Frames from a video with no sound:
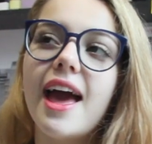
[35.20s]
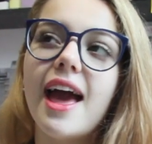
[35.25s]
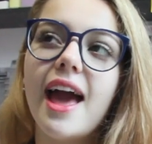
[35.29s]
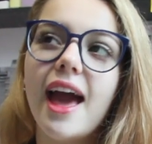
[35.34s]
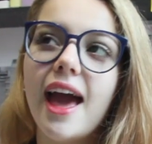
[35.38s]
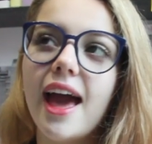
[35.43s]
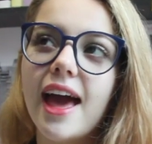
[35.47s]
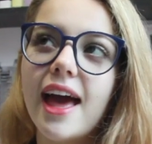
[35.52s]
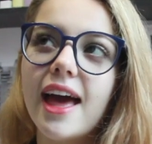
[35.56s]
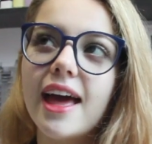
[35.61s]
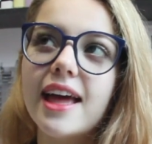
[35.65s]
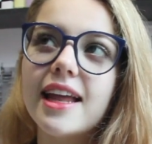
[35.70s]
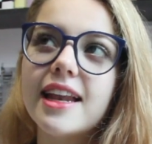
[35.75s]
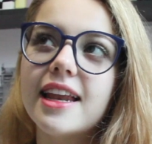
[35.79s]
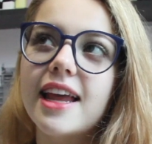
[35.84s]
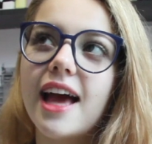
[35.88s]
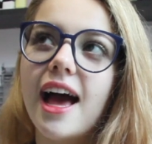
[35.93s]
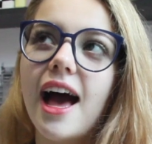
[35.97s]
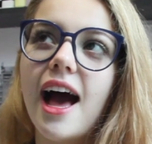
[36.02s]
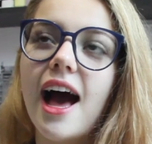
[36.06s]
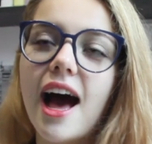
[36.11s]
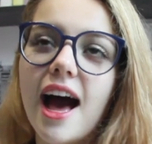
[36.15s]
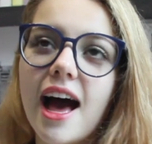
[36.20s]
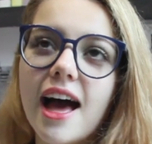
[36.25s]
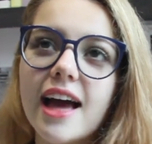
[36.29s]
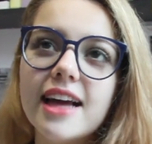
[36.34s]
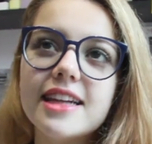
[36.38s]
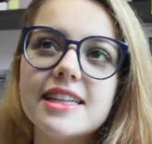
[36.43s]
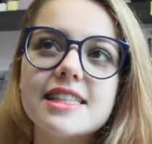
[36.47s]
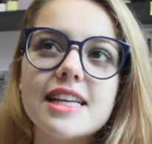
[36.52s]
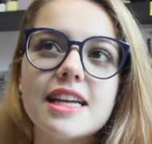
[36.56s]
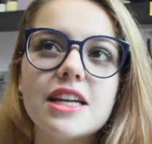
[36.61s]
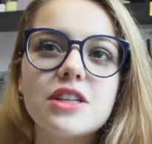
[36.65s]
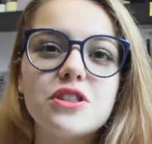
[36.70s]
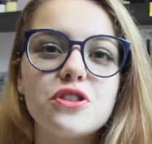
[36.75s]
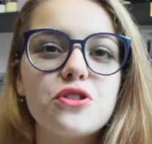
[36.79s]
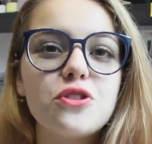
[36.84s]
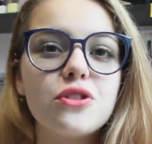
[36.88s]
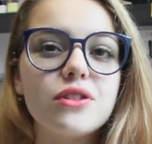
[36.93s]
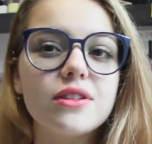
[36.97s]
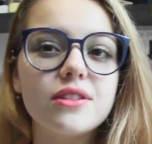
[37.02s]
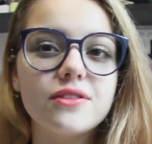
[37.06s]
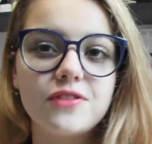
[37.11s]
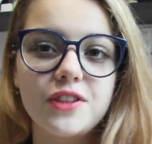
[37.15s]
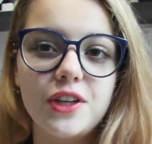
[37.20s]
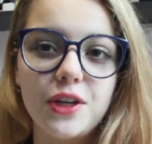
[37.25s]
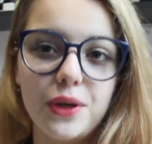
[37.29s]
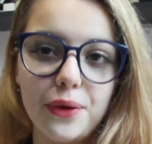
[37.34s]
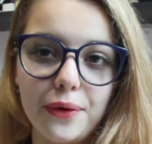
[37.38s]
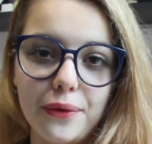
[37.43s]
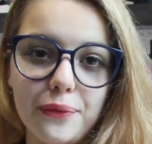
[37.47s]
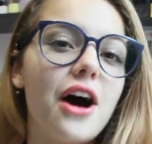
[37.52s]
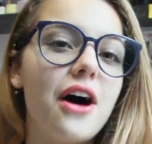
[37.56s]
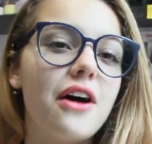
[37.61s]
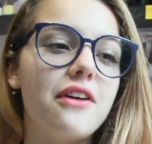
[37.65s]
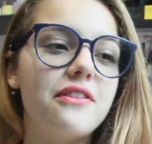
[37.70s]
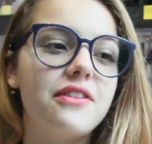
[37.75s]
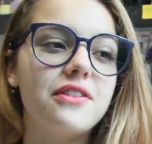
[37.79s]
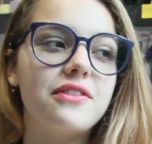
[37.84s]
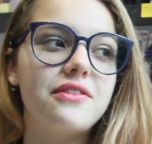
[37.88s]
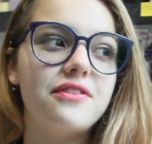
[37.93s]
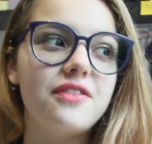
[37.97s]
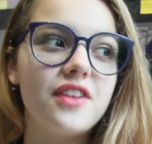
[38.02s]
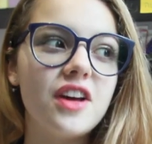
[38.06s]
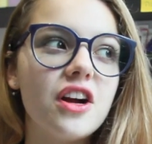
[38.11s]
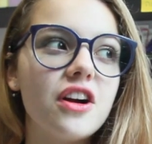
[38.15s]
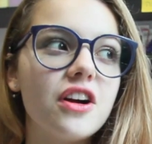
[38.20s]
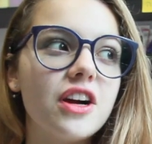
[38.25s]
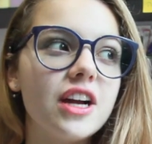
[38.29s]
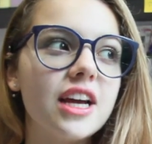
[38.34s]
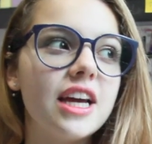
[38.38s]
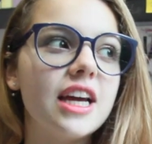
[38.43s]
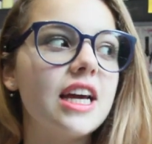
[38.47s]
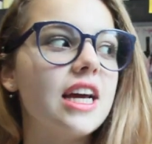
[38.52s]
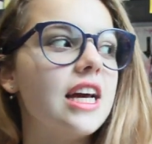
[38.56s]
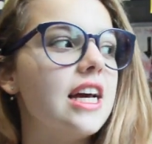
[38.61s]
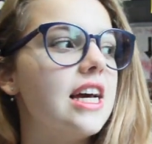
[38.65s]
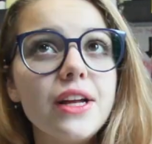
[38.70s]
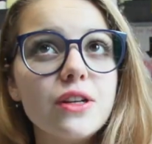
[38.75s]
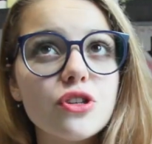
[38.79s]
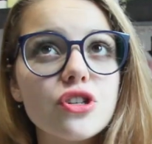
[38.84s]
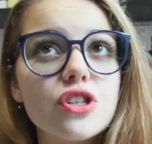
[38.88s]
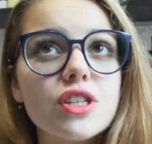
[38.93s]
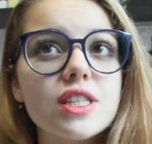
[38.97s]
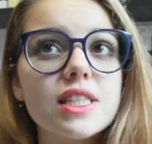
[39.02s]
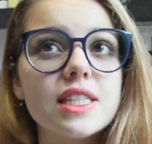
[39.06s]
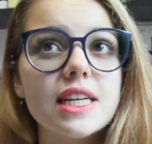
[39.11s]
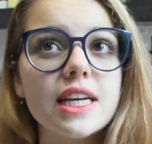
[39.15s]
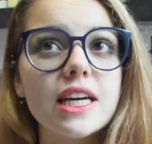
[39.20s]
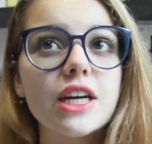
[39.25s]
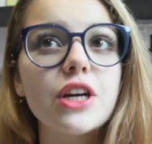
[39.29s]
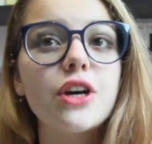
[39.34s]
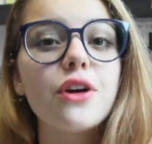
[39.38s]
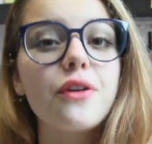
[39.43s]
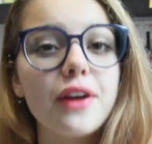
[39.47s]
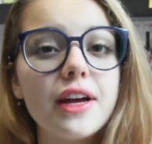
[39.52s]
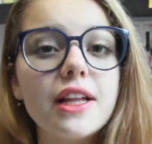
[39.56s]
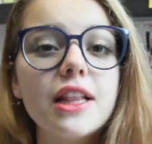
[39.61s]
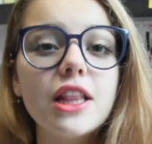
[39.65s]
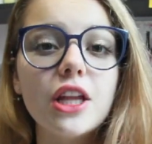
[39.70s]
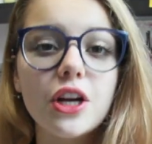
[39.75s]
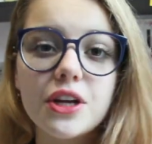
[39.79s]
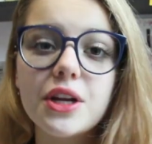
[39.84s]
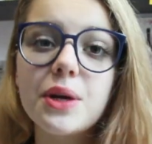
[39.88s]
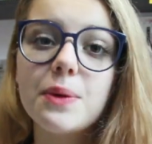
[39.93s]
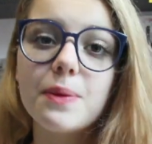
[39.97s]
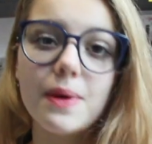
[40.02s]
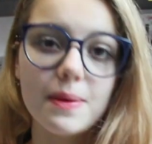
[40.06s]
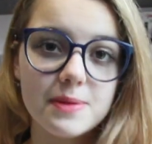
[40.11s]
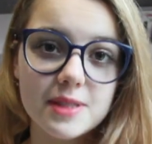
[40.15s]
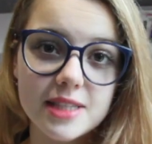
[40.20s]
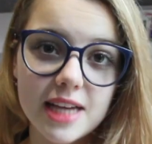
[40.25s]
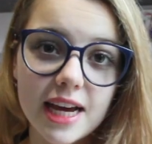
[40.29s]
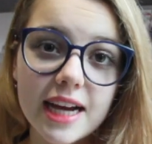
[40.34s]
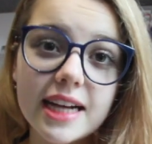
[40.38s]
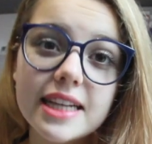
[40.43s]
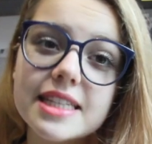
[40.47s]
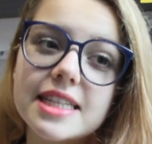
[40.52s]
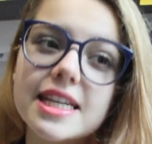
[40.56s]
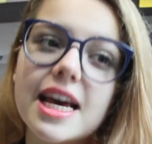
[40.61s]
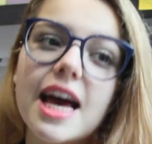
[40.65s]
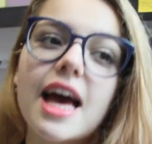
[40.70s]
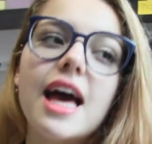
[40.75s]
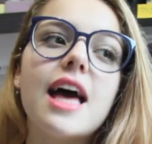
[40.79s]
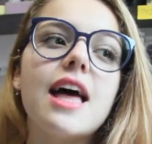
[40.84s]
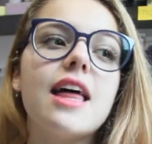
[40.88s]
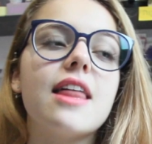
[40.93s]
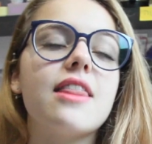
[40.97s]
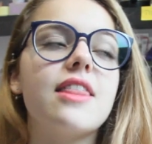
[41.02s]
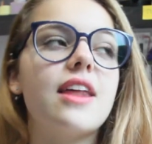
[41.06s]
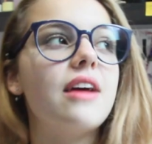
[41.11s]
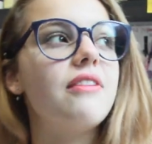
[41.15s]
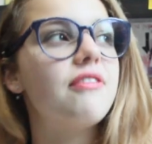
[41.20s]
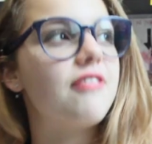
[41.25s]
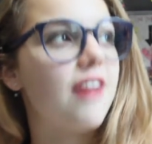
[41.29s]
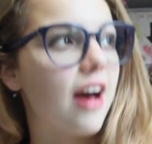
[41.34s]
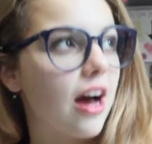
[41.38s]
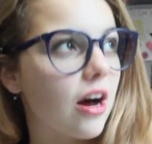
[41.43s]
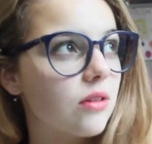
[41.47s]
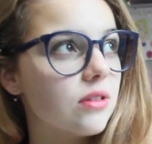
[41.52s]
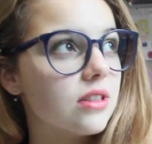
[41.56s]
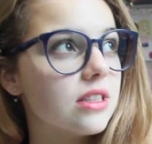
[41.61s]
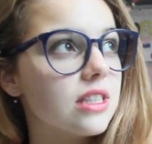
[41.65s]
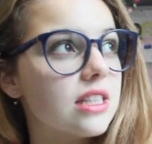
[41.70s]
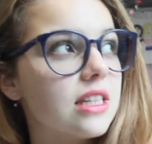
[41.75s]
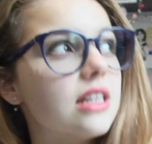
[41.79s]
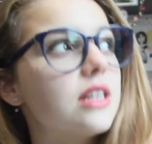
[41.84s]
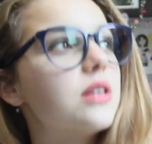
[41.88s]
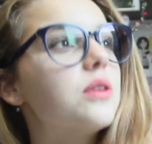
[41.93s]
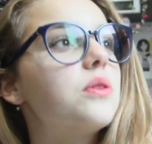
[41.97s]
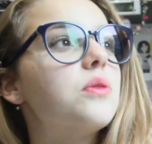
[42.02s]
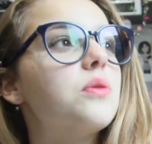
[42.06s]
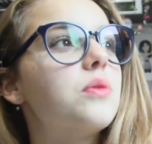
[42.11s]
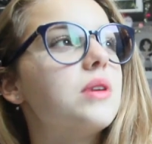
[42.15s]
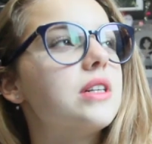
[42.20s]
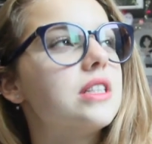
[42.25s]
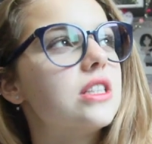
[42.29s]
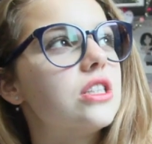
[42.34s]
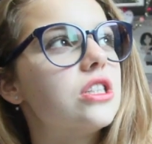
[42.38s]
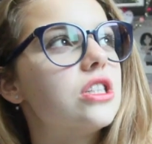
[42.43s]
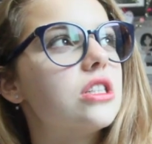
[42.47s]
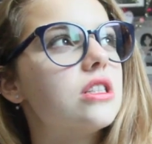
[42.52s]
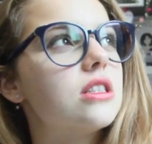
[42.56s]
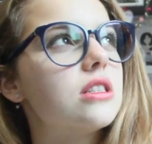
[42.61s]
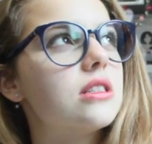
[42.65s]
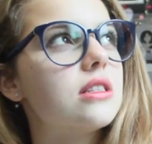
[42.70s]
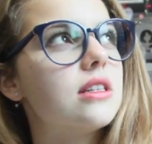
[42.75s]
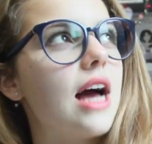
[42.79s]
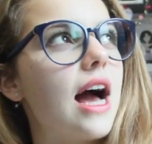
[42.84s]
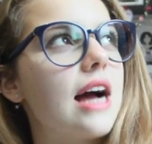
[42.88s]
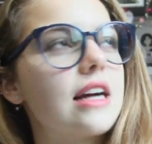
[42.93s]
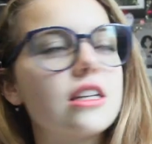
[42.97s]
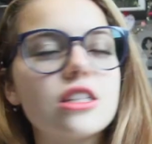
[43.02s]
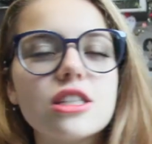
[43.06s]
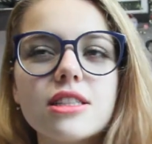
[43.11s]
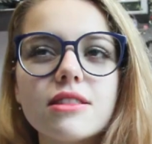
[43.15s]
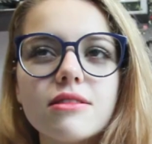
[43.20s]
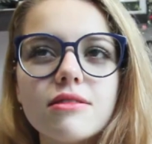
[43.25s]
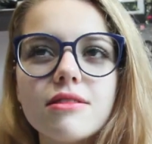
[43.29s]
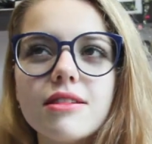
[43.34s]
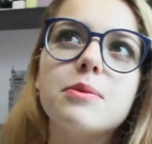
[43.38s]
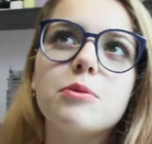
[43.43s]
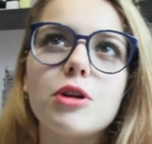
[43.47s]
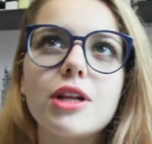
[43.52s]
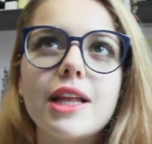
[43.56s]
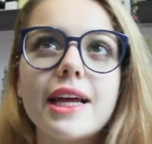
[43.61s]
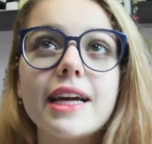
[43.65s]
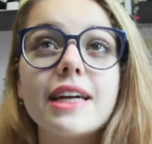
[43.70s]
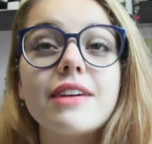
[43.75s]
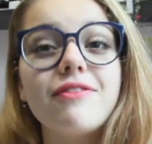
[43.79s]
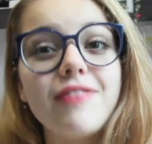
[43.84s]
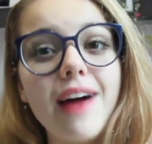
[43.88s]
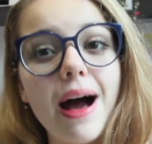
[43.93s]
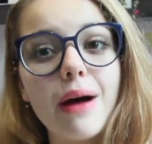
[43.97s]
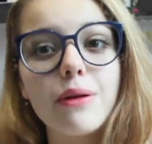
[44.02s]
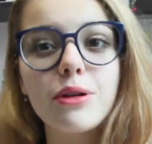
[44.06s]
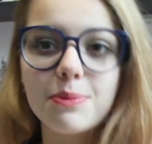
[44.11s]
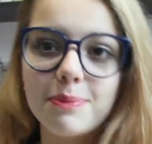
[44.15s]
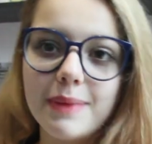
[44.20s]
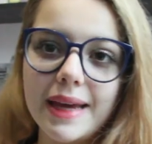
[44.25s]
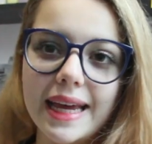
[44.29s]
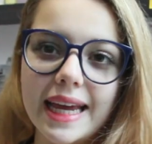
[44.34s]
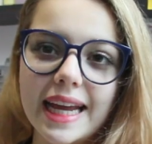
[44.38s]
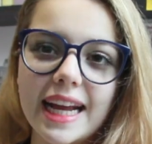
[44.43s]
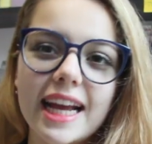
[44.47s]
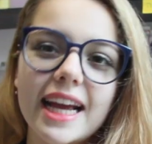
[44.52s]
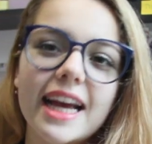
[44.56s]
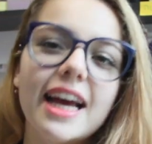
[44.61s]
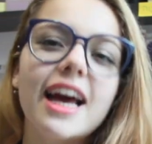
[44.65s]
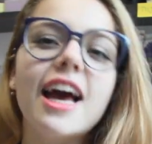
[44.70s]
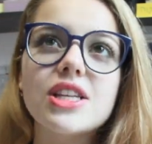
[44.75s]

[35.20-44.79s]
And I decided to do a review of a very interesting Korean learning website that I found, which actually more like found me.